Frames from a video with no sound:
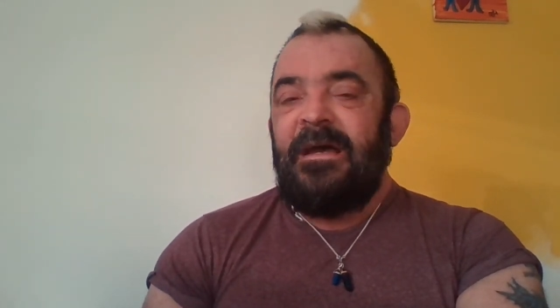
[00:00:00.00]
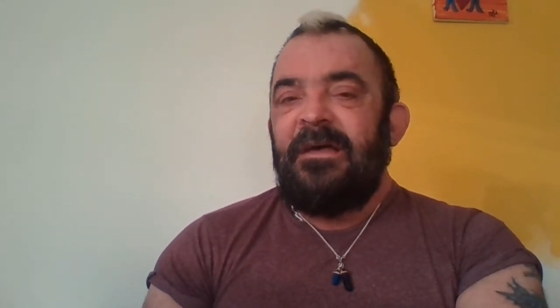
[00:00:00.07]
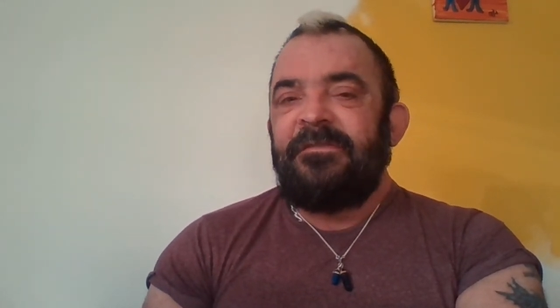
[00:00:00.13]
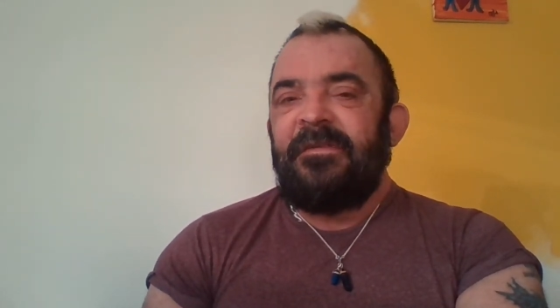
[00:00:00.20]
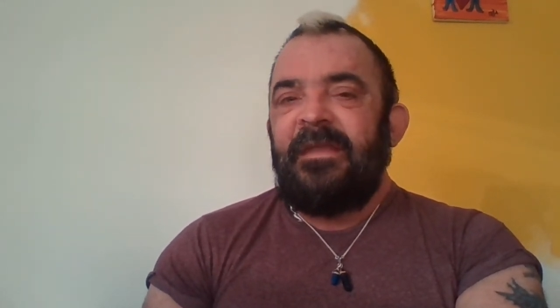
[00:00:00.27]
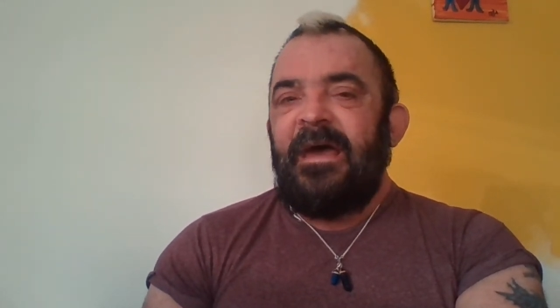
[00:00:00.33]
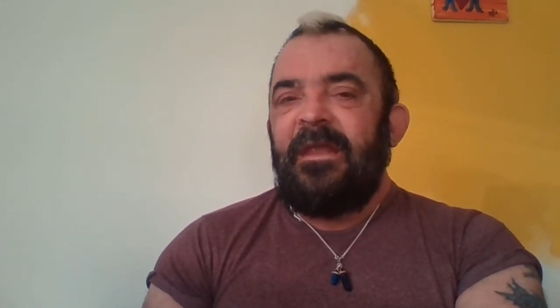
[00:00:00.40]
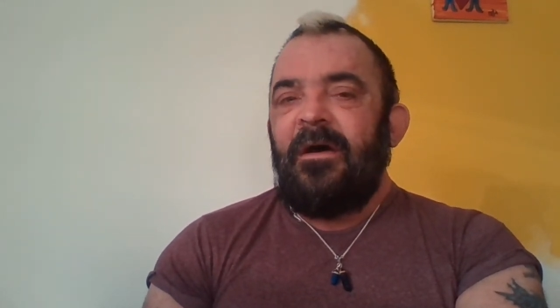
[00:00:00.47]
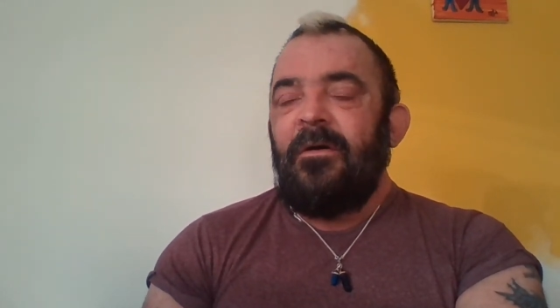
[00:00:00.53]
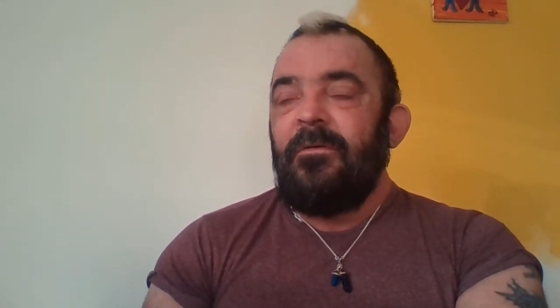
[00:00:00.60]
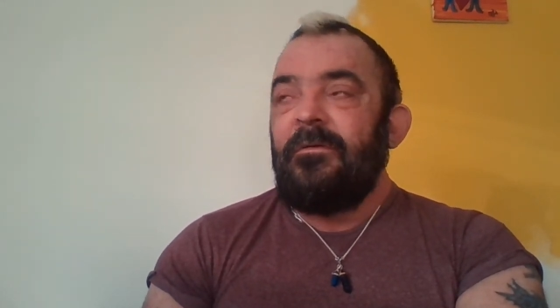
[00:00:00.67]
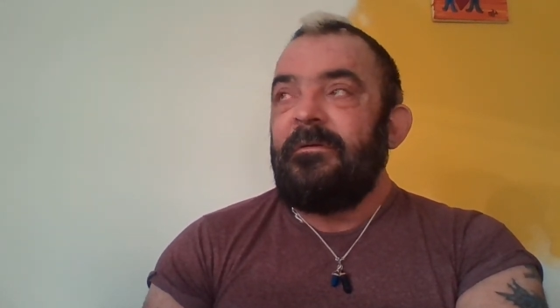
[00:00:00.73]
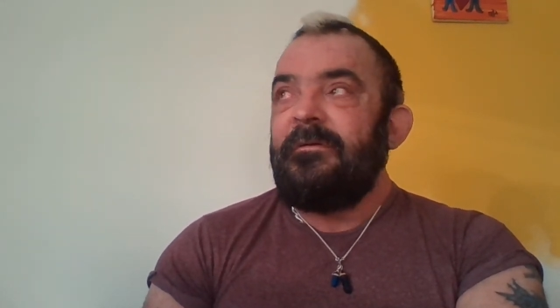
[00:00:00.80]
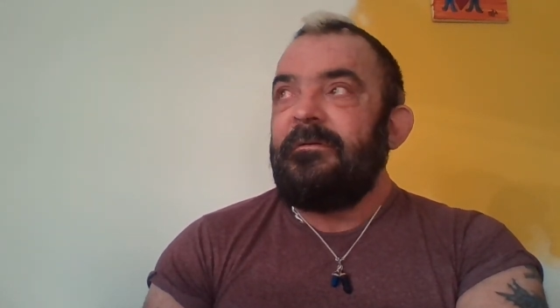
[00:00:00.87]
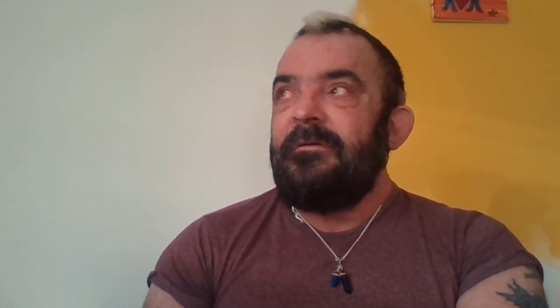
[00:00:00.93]
as an
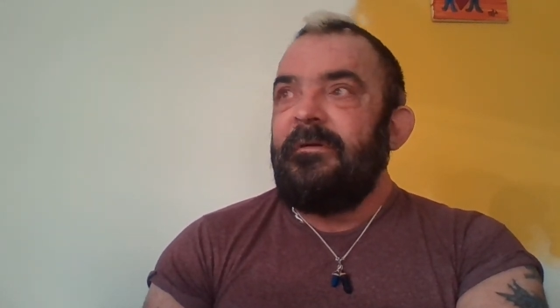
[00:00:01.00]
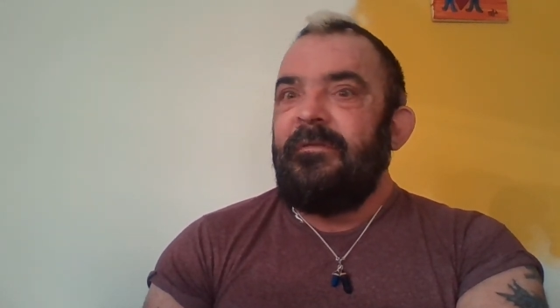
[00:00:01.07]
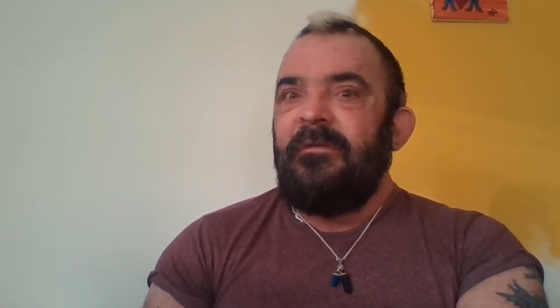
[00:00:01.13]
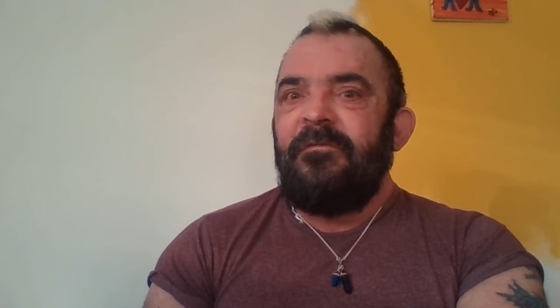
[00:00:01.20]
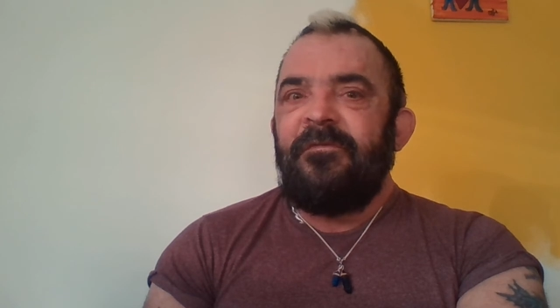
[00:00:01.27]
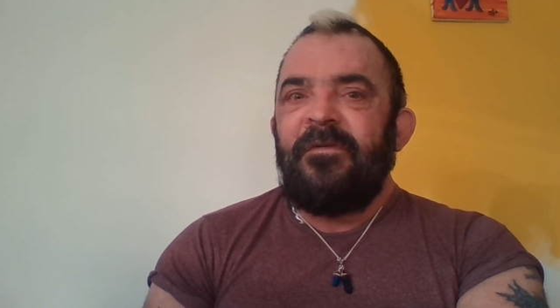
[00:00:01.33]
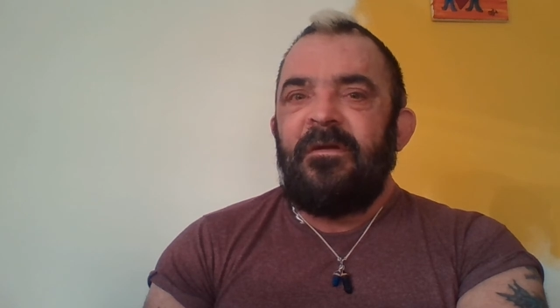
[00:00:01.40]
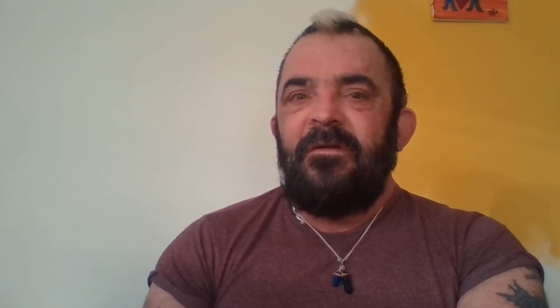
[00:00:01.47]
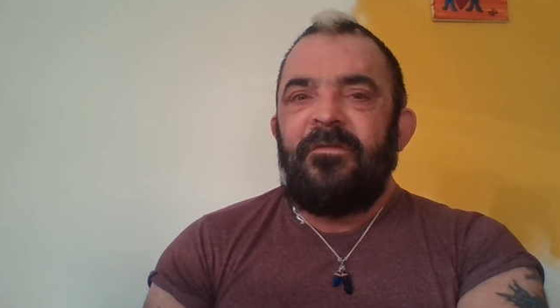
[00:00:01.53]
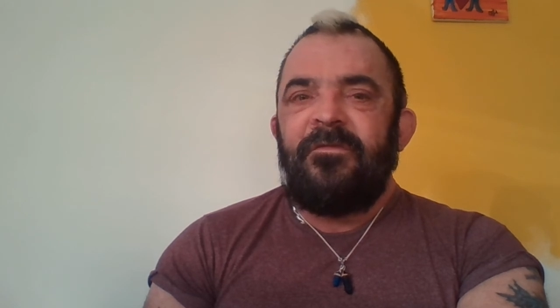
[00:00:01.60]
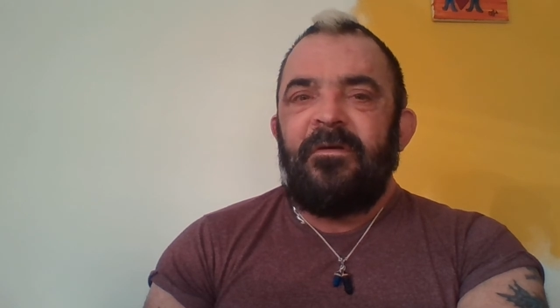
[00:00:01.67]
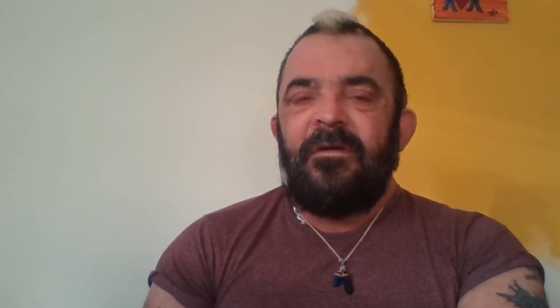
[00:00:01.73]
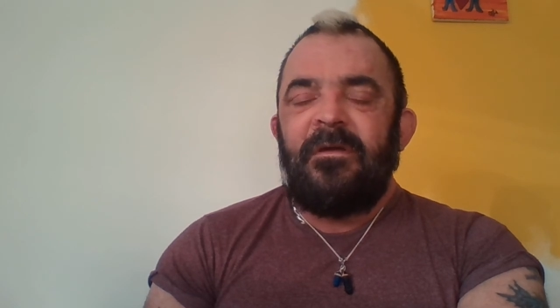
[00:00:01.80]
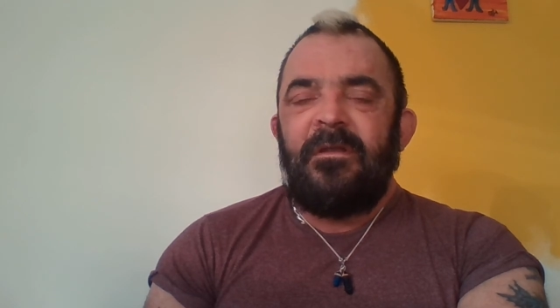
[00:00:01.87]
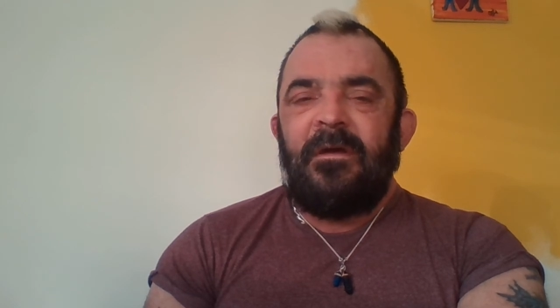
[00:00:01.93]
adult in the
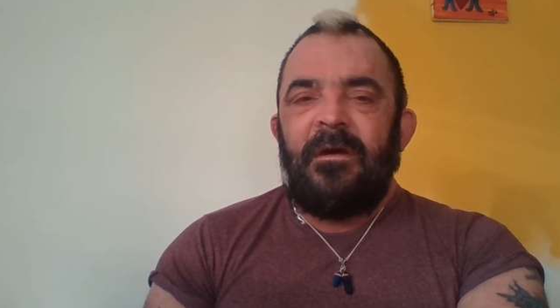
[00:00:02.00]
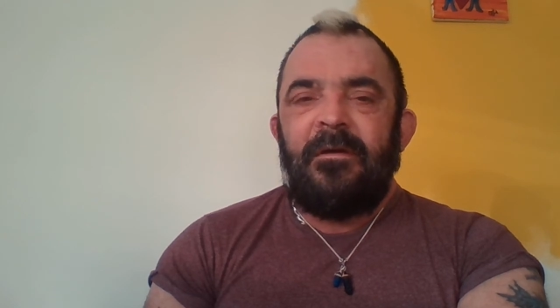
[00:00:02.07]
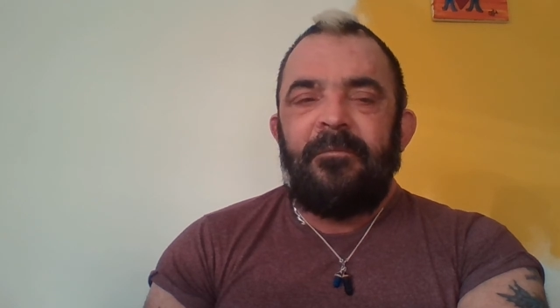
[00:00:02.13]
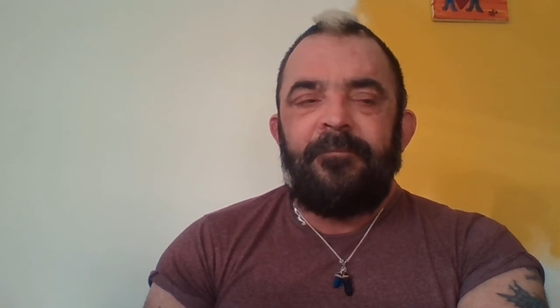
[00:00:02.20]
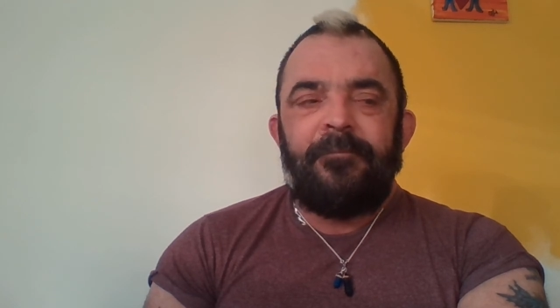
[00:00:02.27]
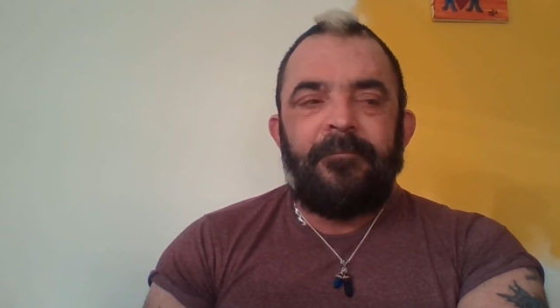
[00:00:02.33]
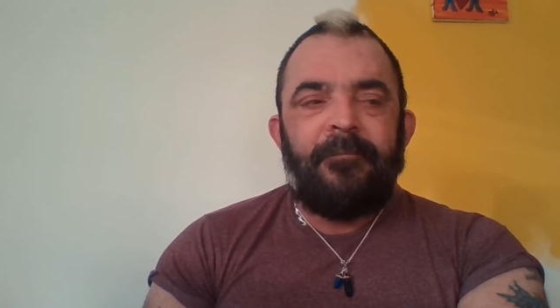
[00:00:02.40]
future, you know.